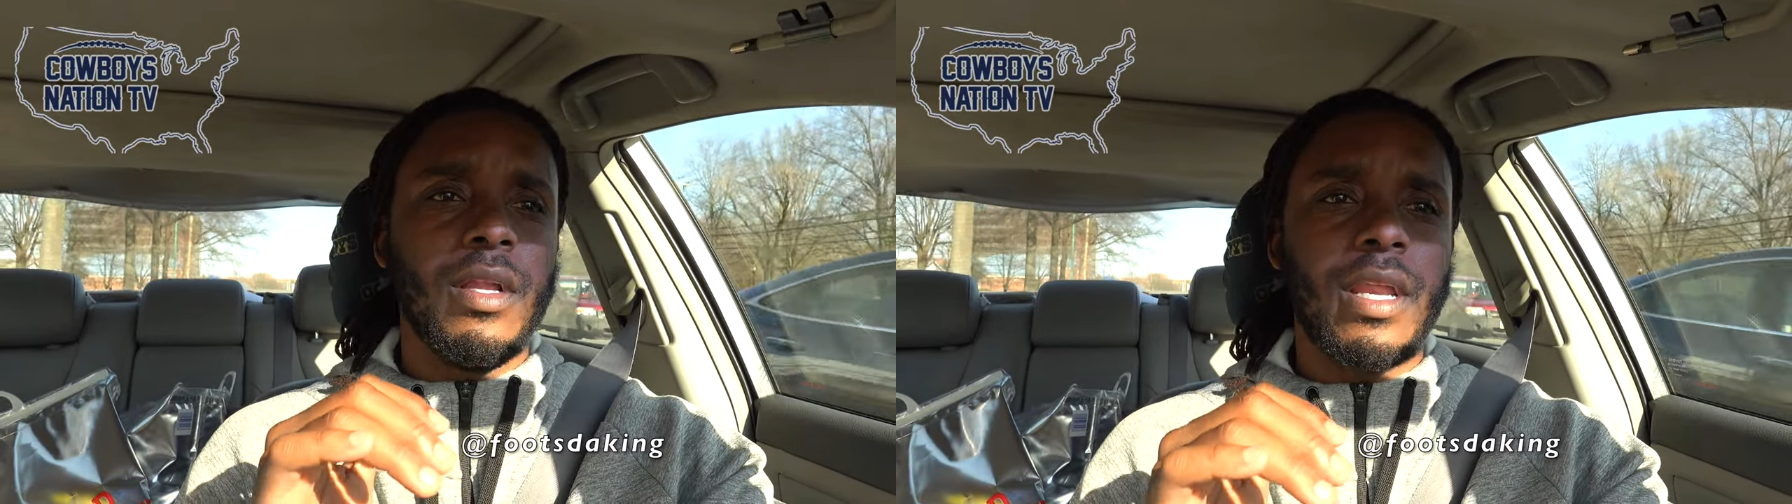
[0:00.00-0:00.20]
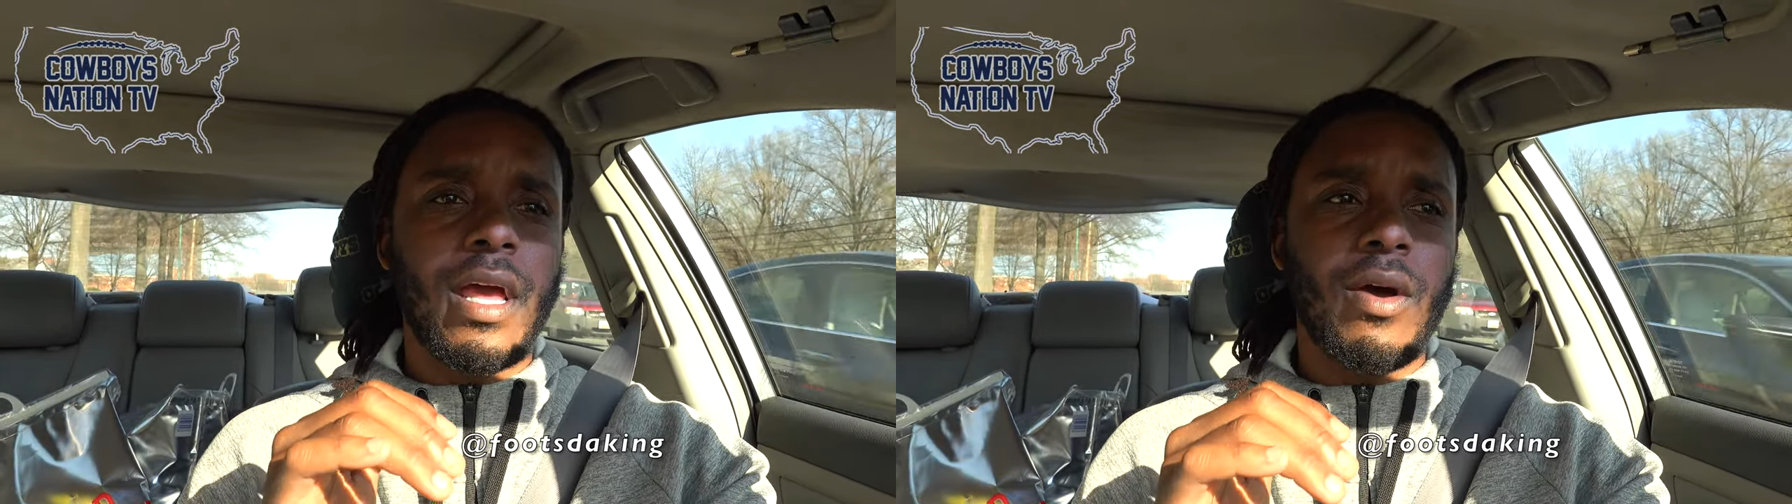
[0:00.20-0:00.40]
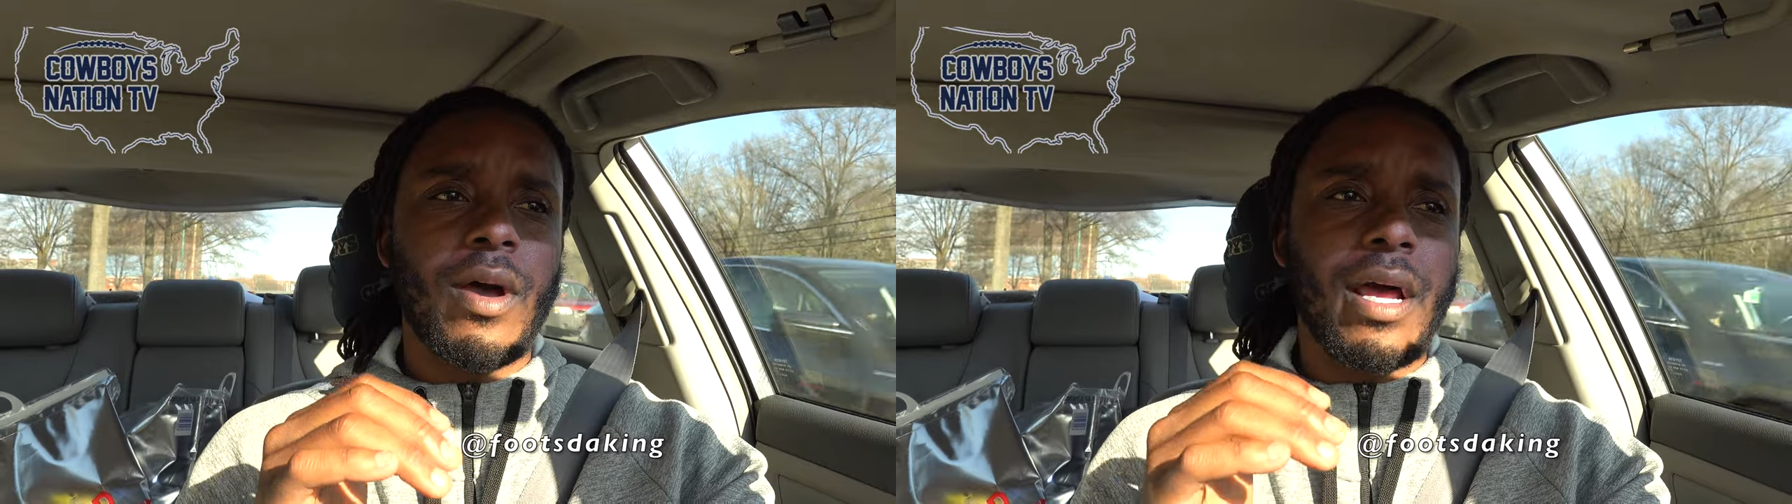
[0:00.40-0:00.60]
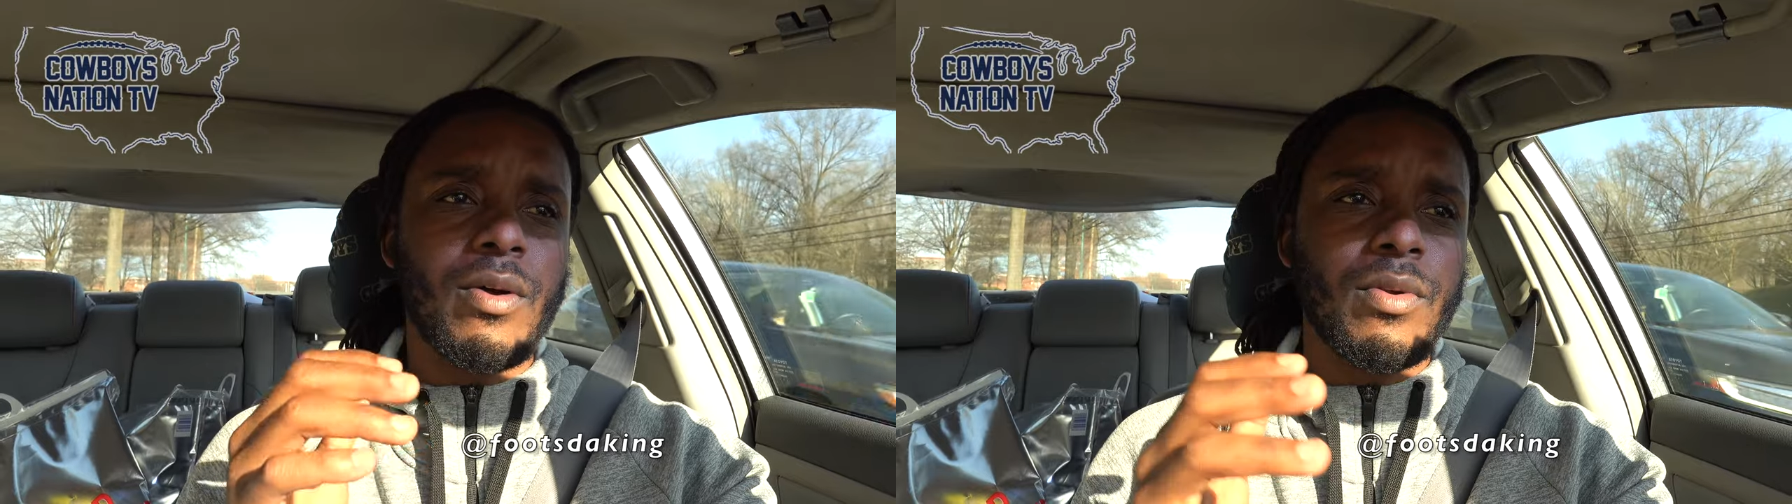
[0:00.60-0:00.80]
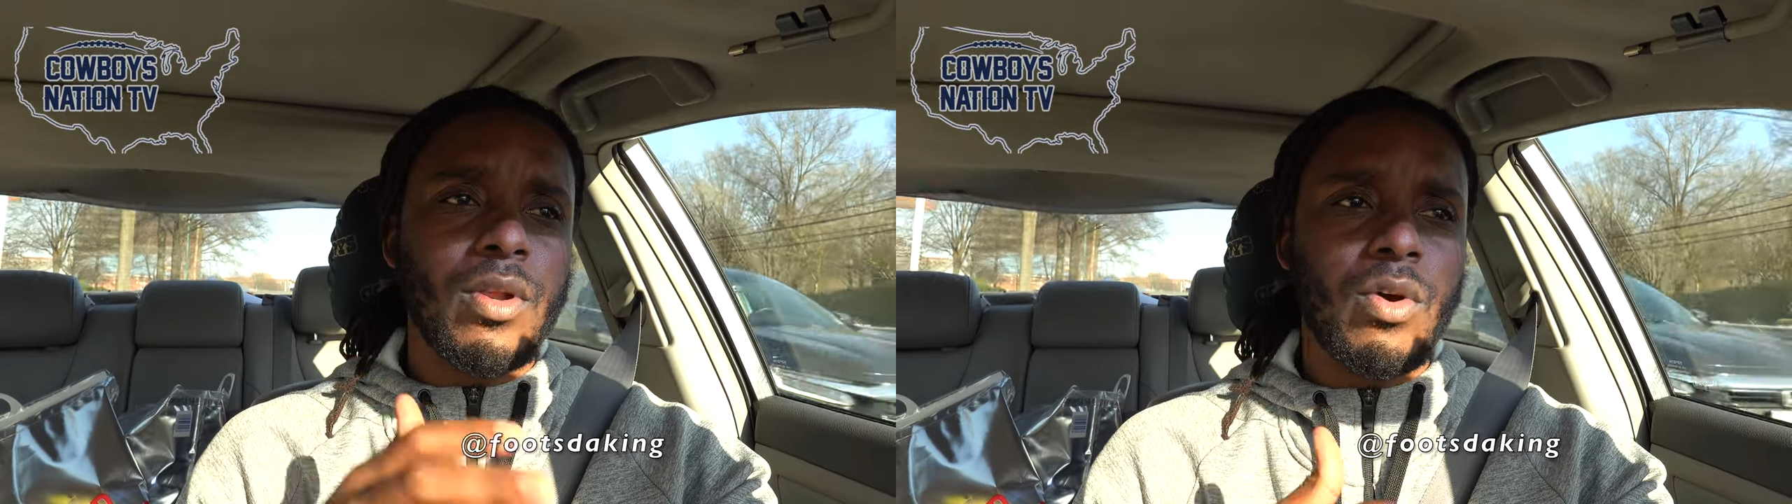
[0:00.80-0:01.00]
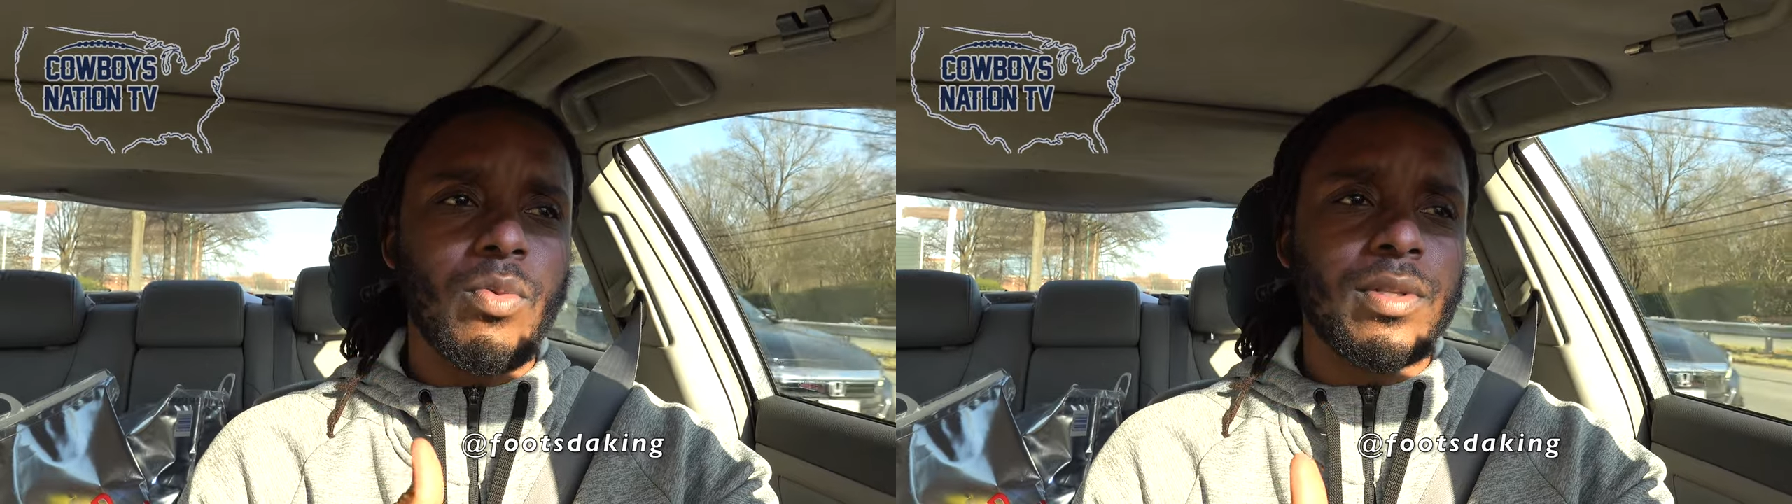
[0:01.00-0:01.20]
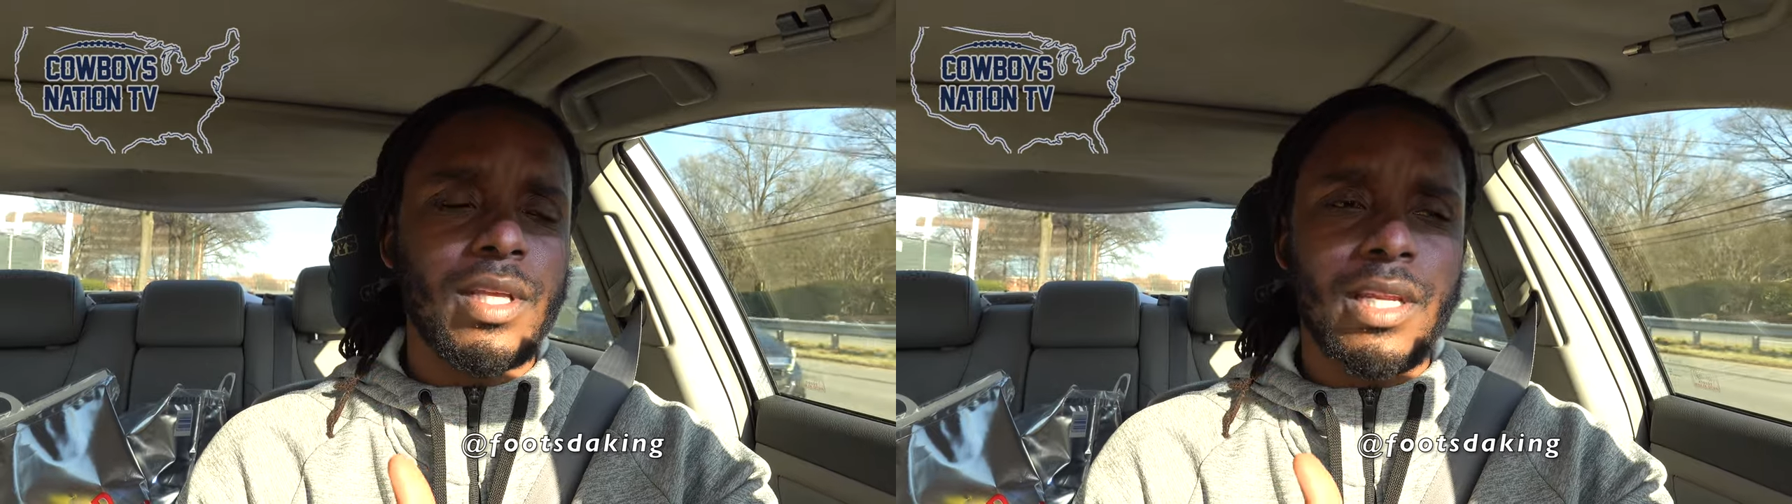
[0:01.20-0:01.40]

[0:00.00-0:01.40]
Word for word: now, I don't know what the